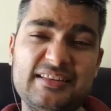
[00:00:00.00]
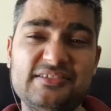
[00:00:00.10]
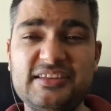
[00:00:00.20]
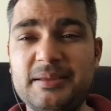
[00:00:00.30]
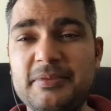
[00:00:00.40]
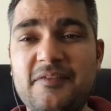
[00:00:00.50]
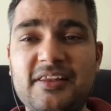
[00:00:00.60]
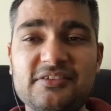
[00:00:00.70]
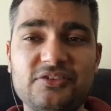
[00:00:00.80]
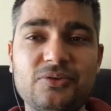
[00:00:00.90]
the same level
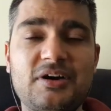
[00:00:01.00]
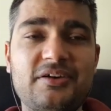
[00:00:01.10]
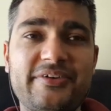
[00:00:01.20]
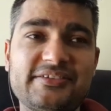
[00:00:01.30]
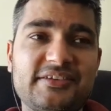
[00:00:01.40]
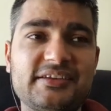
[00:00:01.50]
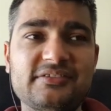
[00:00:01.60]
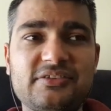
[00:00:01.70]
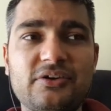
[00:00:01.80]
as you are, residents